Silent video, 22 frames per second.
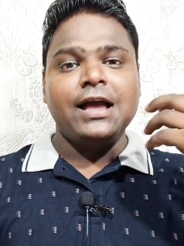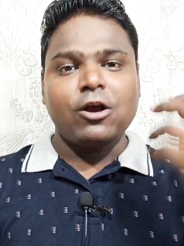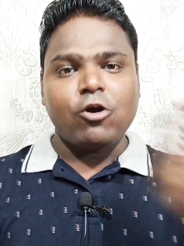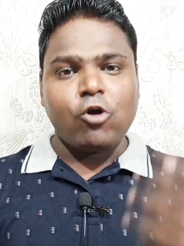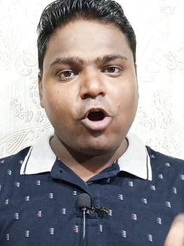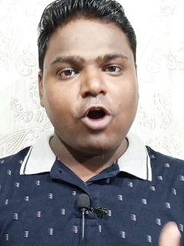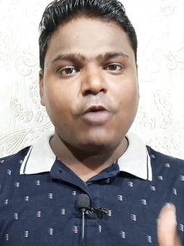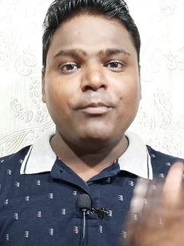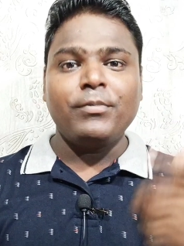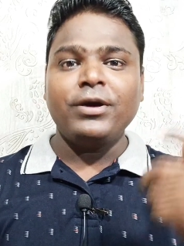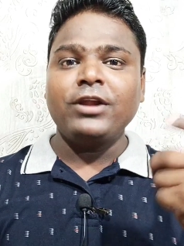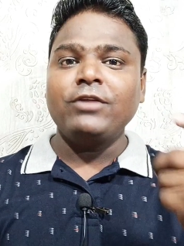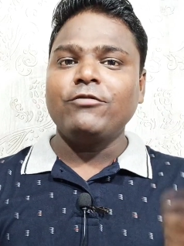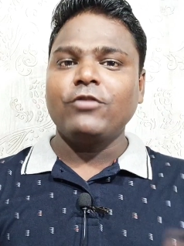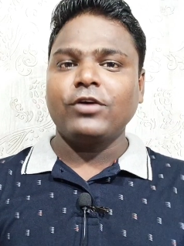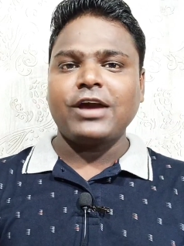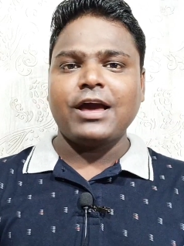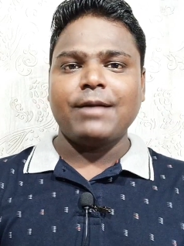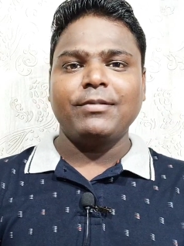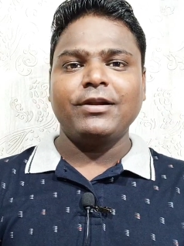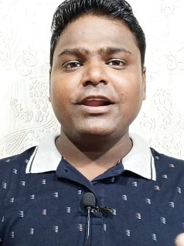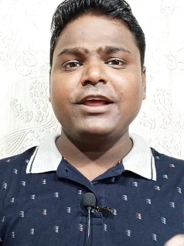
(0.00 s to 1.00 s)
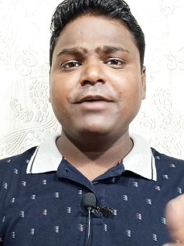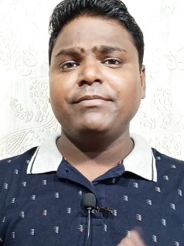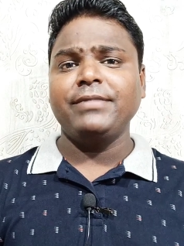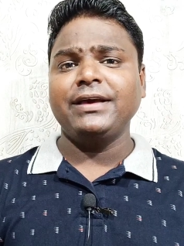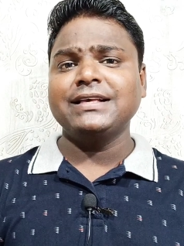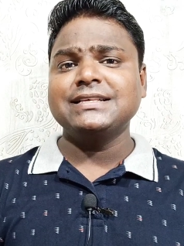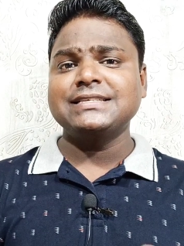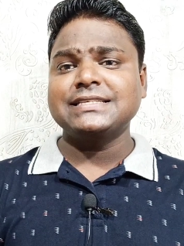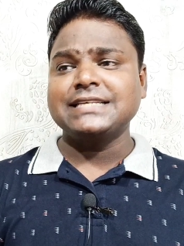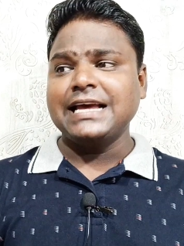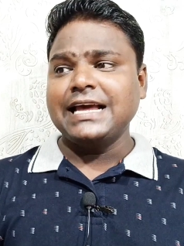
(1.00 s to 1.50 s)
Common vocabulary
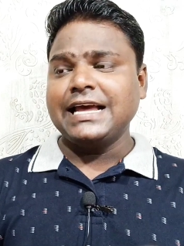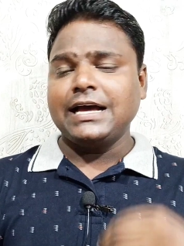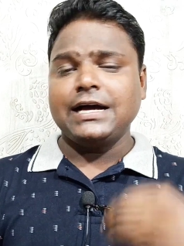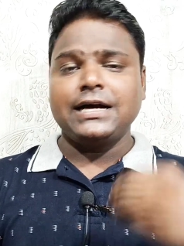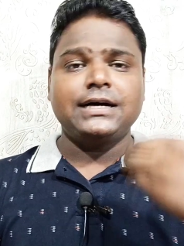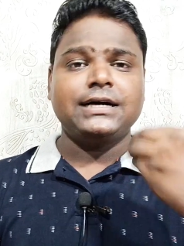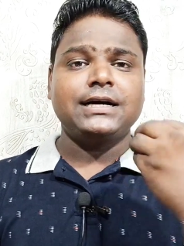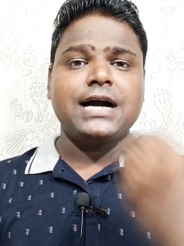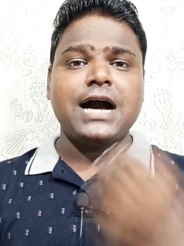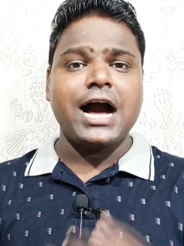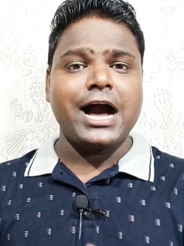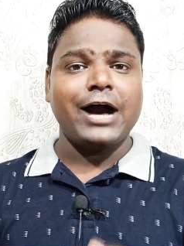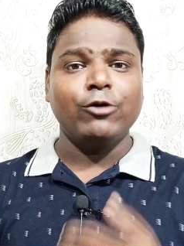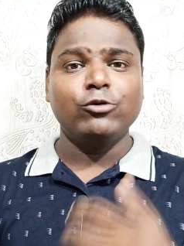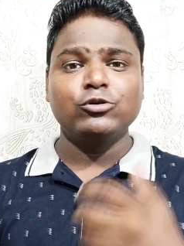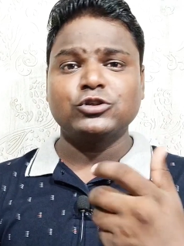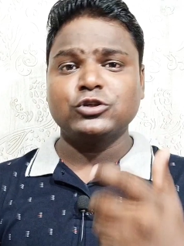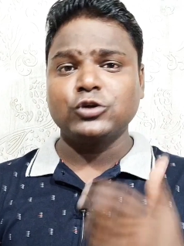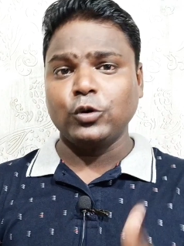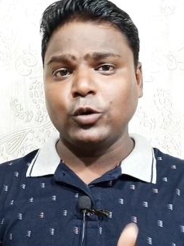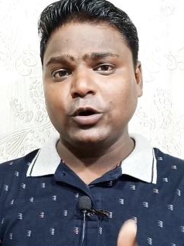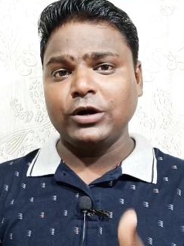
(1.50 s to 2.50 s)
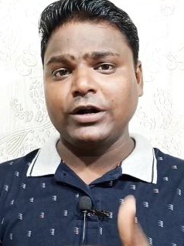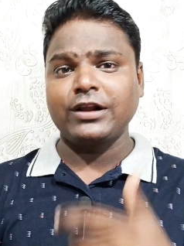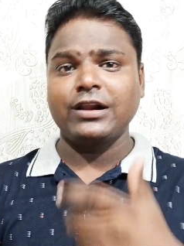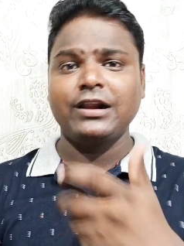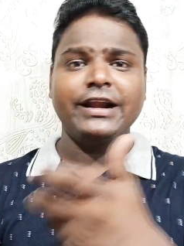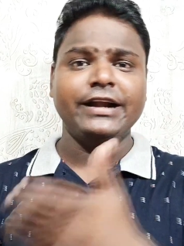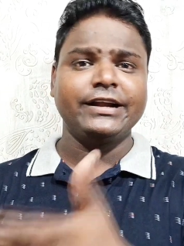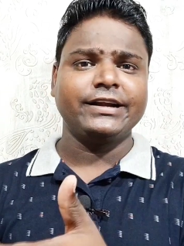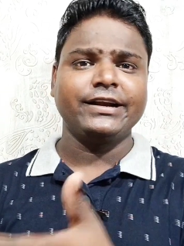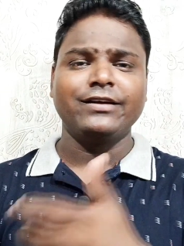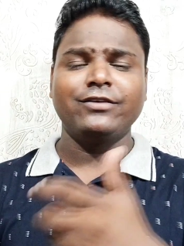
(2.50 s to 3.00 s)
means household
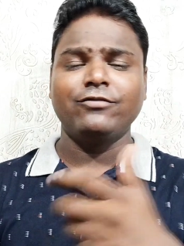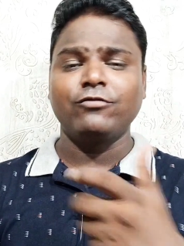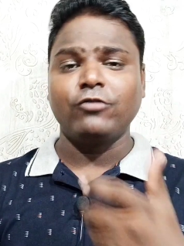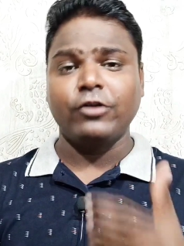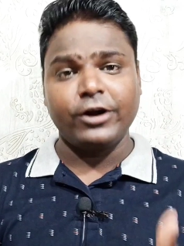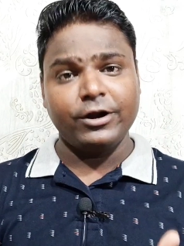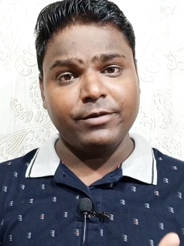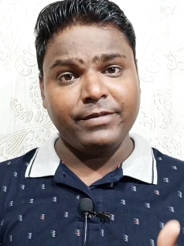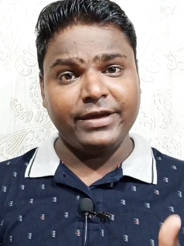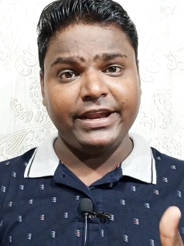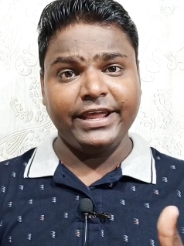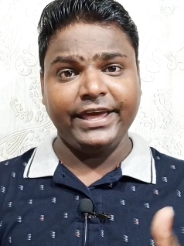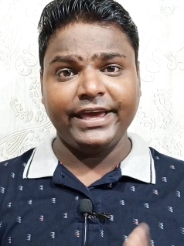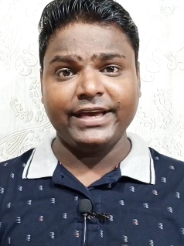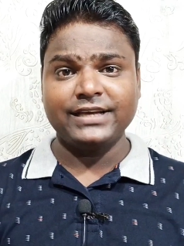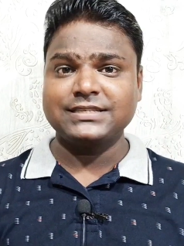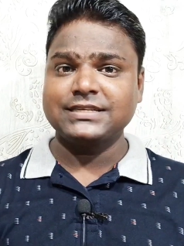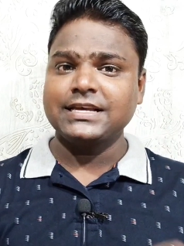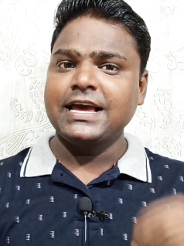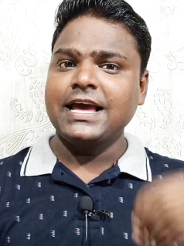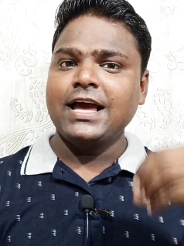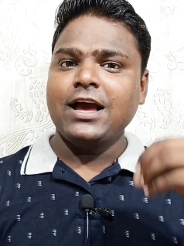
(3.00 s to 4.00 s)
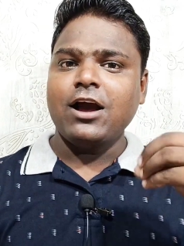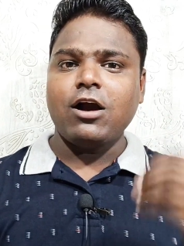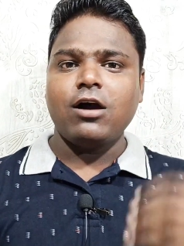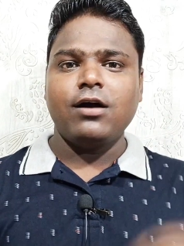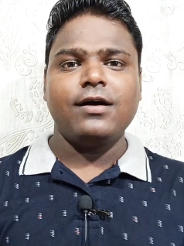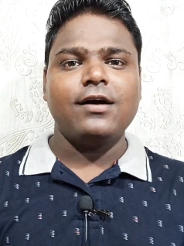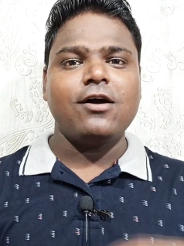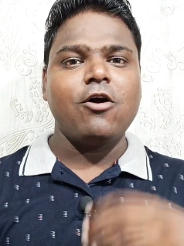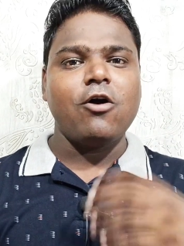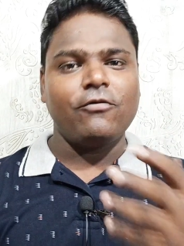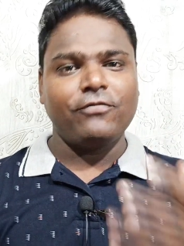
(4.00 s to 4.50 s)
related word meanings,
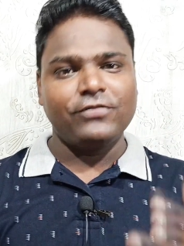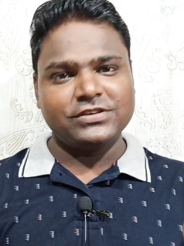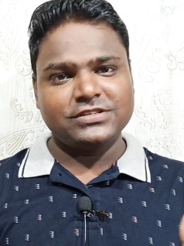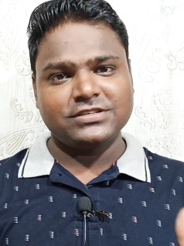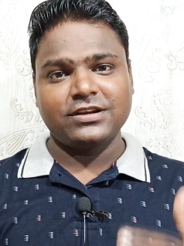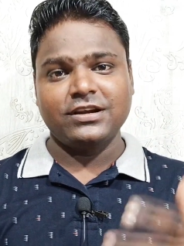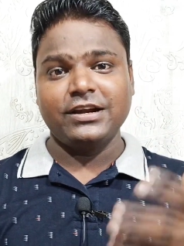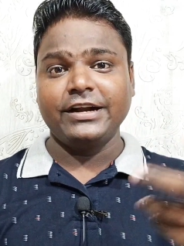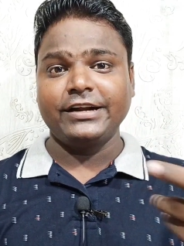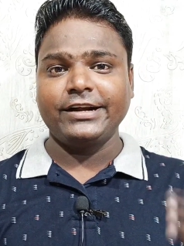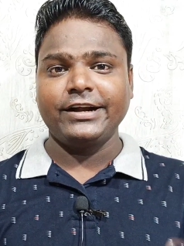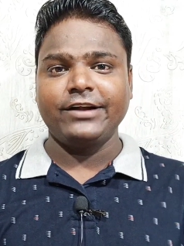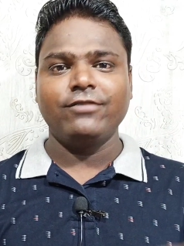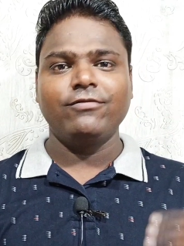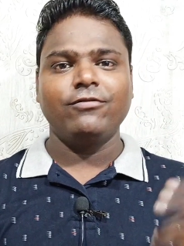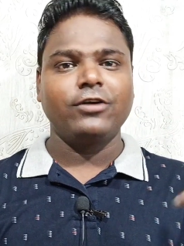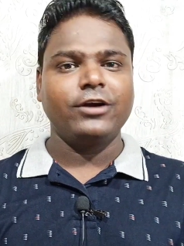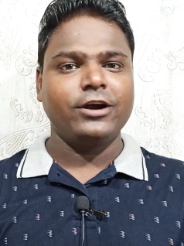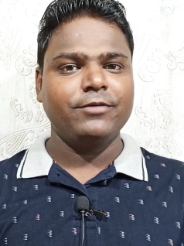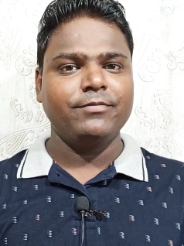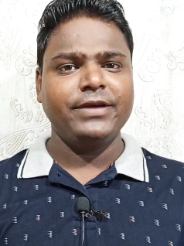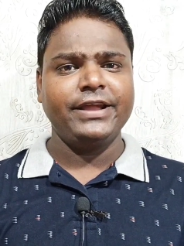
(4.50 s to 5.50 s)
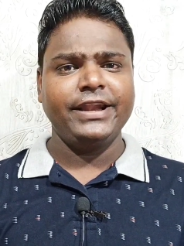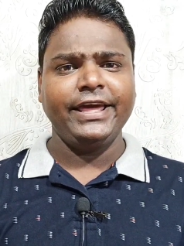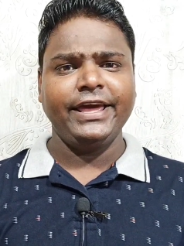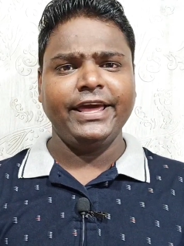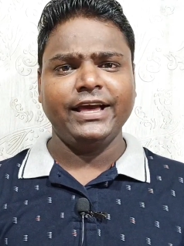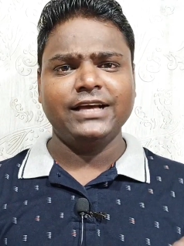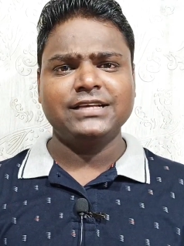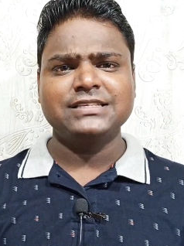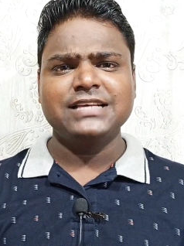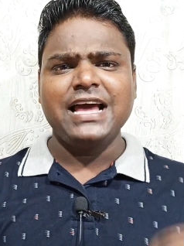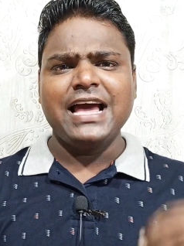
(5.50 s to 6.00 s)
office related word
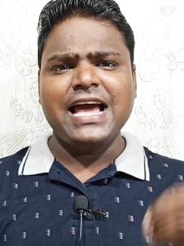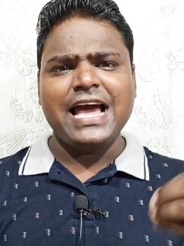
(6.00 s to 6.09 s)
meanings,